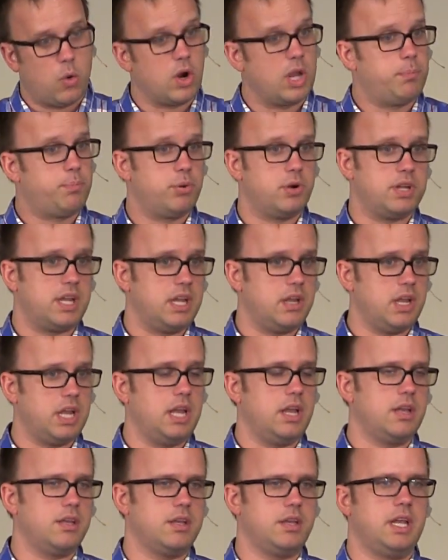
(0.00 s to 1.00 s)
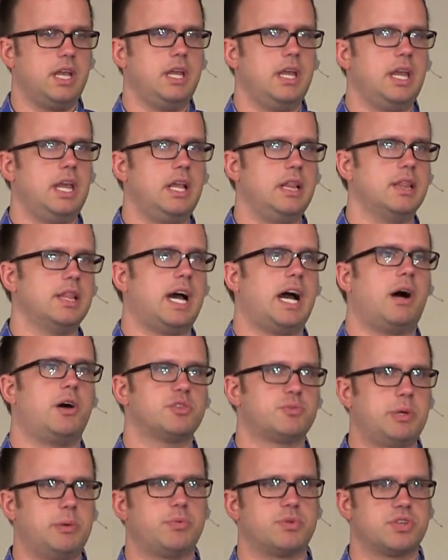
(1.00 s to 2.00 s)
Or he
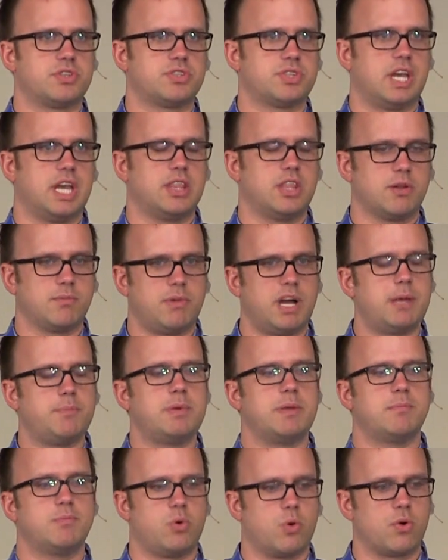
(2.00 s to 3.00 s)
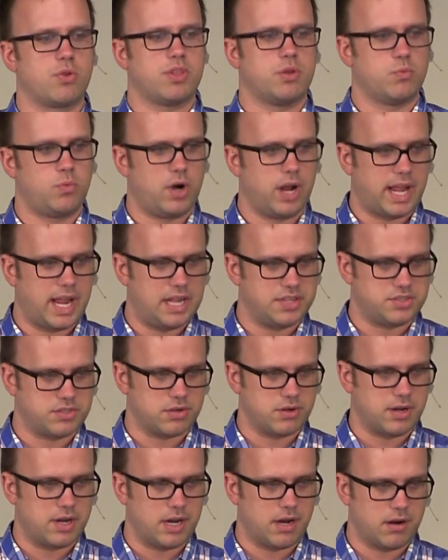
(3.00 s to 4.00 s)
allows people to say there might be more than one
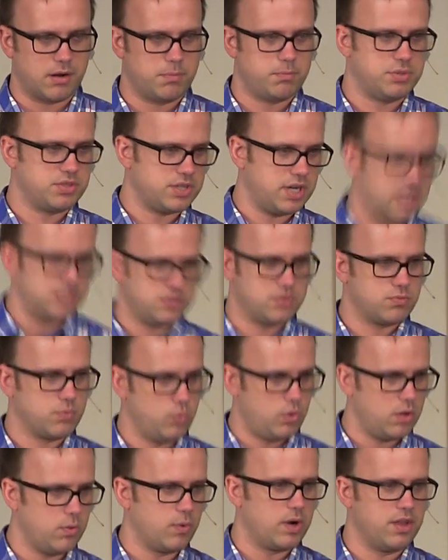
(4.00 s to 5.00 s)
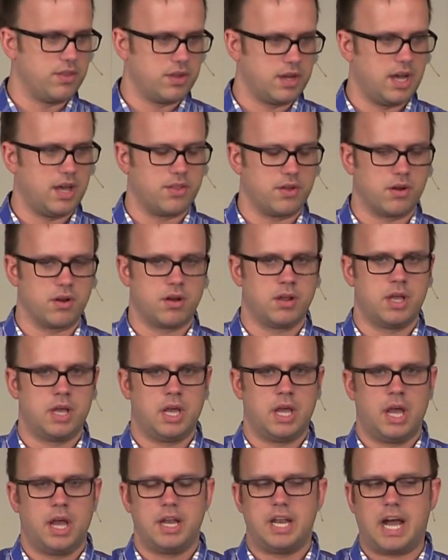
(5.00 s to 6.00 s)
answer here besides one way or the other.
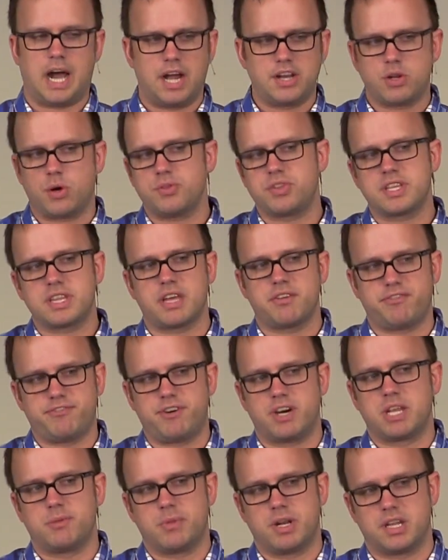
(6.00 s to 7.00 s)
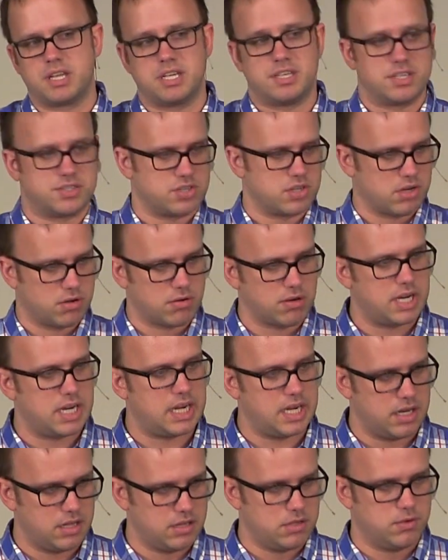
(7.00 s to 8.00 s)
Now, I don't think they fundamentally
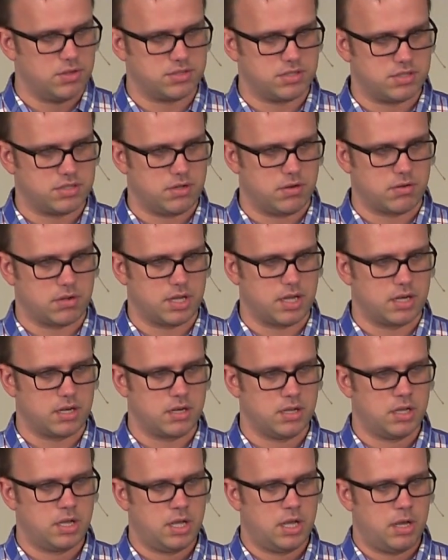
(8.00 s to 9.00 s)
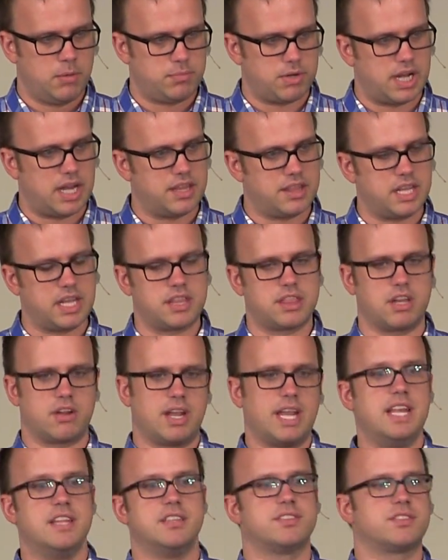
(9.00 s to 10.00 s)
disagree, Lewis and Tolkien, but I think
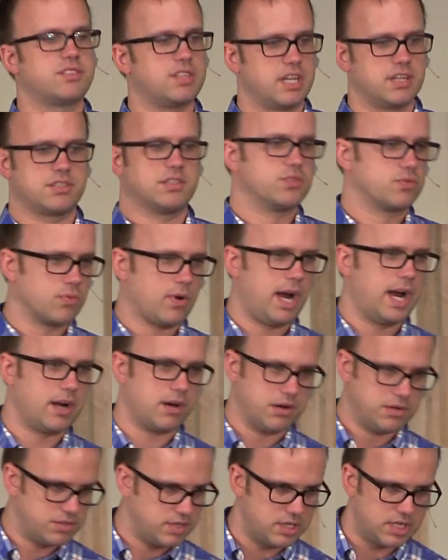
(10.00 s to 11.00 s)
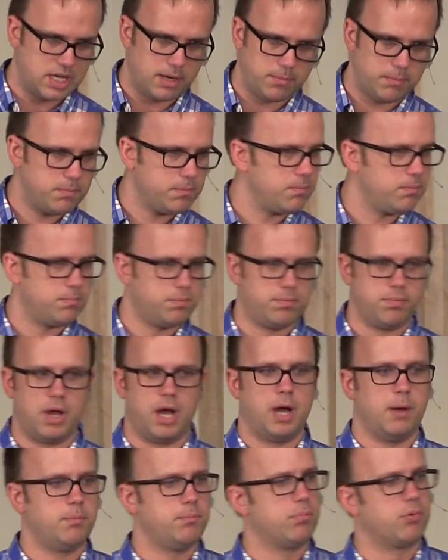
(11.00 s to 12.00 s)
their instincts as writers end up
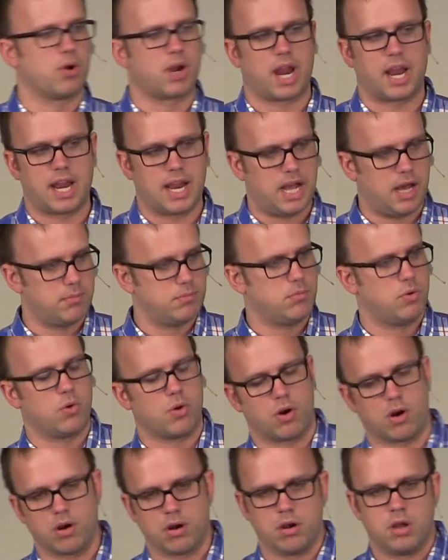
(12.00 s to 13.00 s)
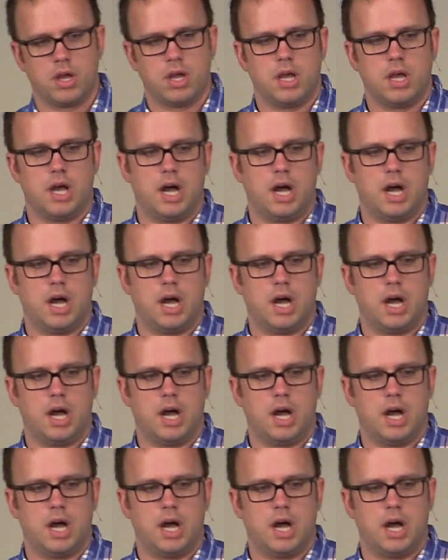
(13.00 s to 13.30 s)
bringing out more